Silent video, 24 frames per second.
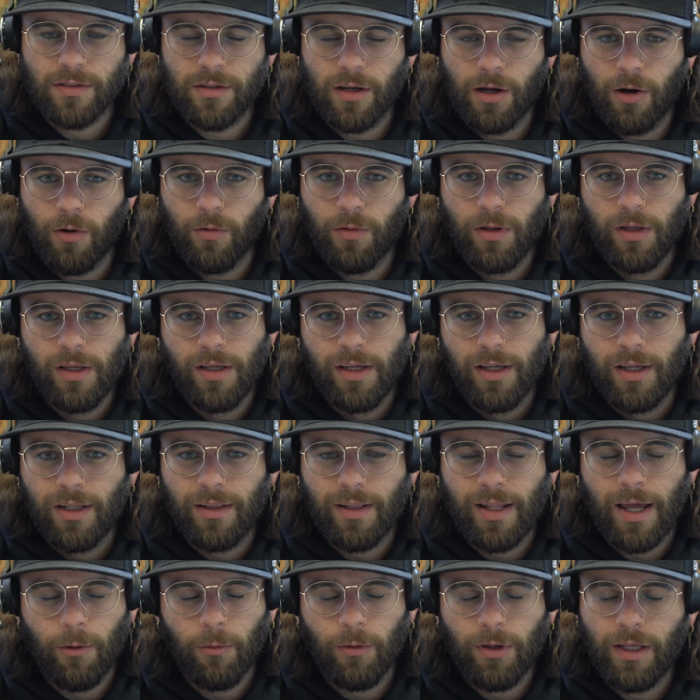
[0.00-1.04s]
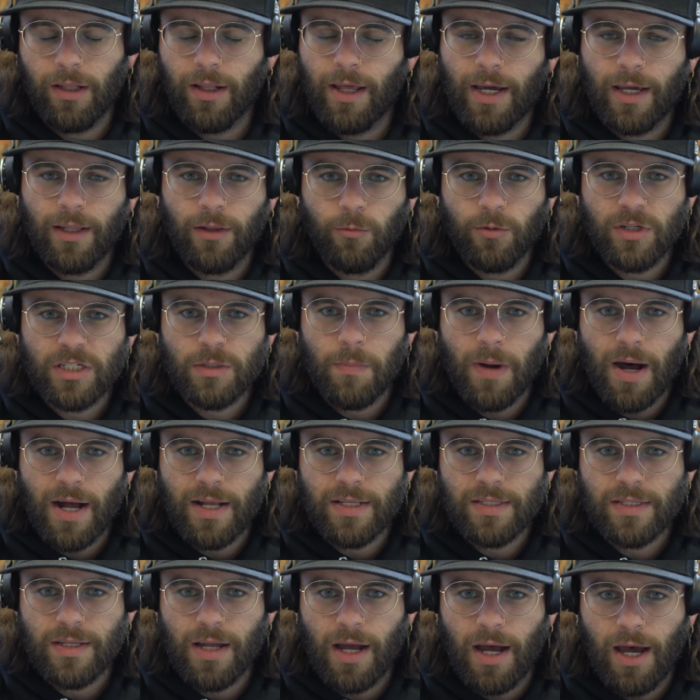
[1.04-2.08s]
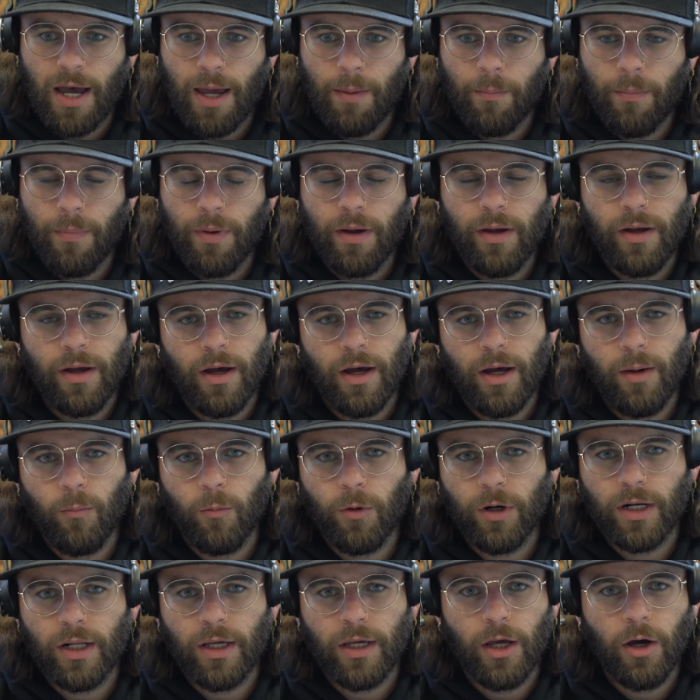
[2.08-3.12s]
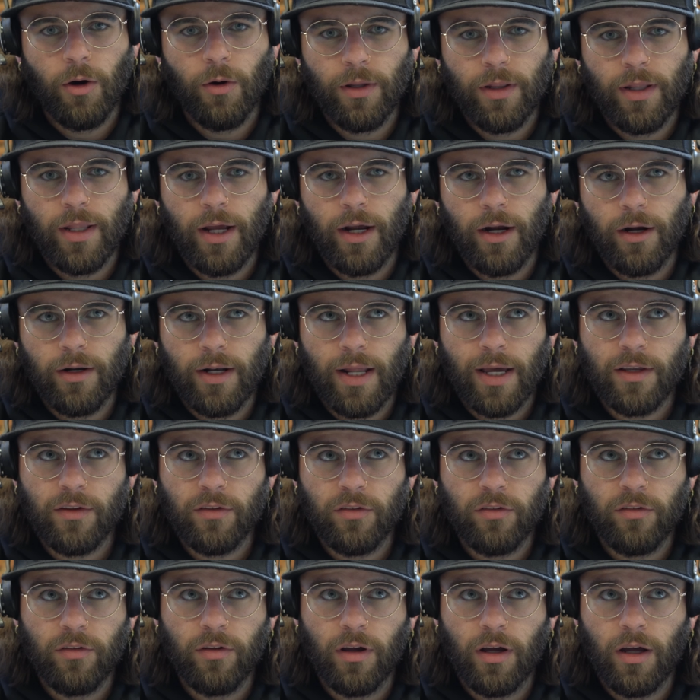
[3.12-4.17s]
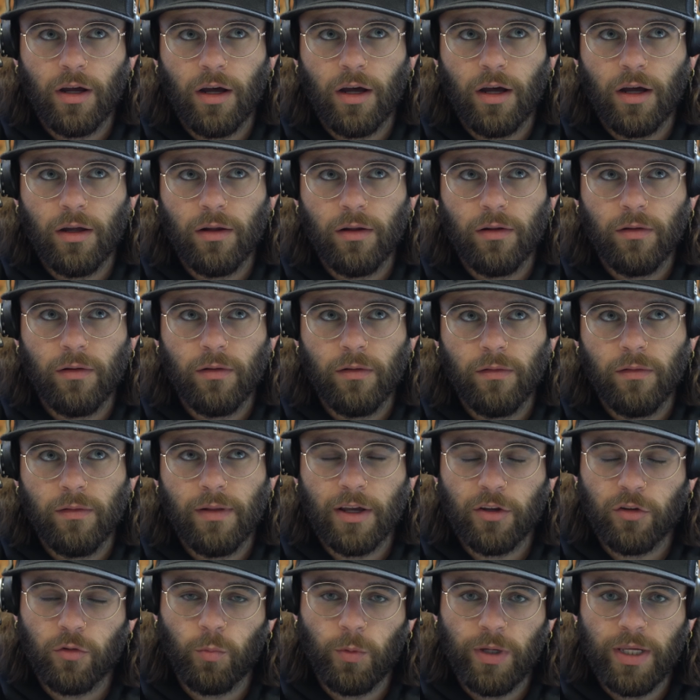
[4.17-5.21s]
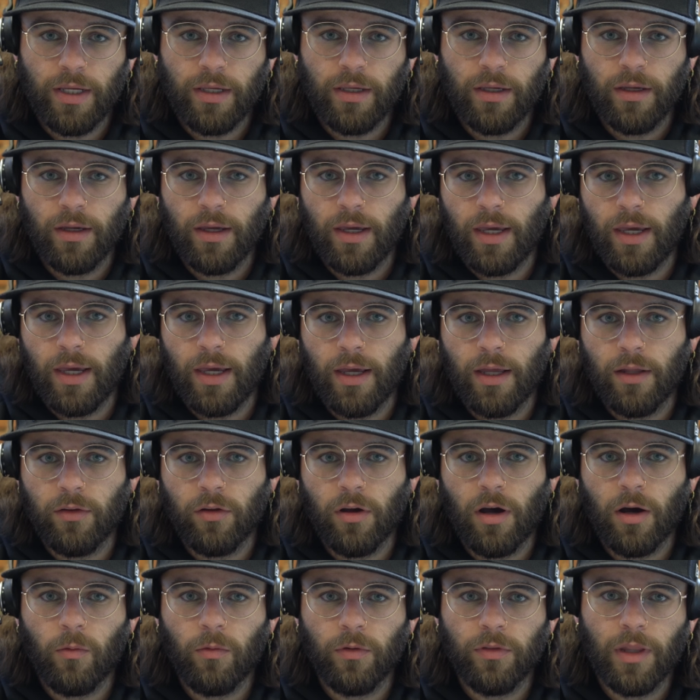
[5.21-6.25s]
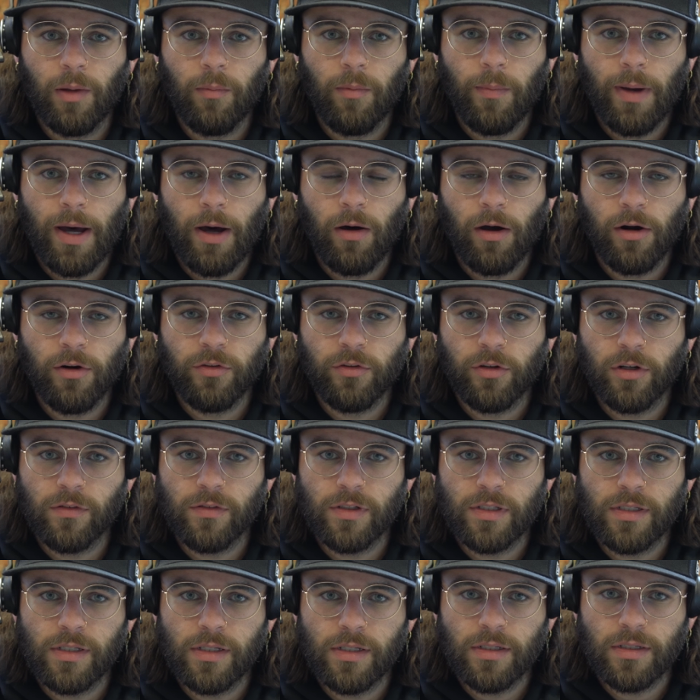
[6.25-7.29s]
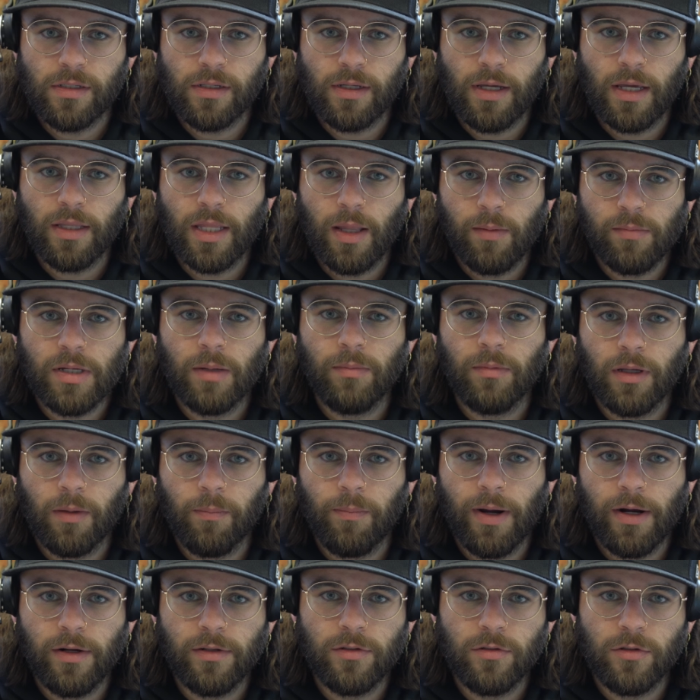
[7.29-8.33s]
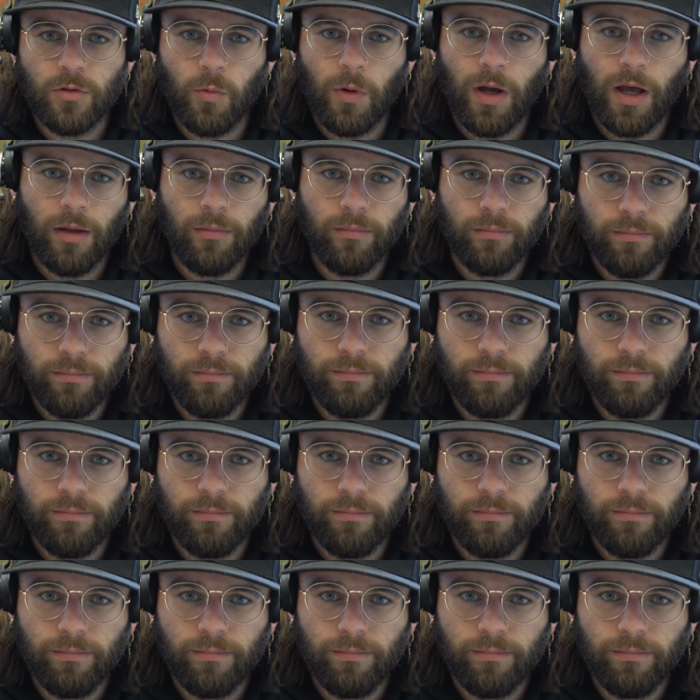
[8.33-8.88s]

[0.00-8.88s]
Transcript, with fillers: So not really liking the response time. Um, we're gonna go in there next uh, next week and talk with them about our services and get them something prepared to as well.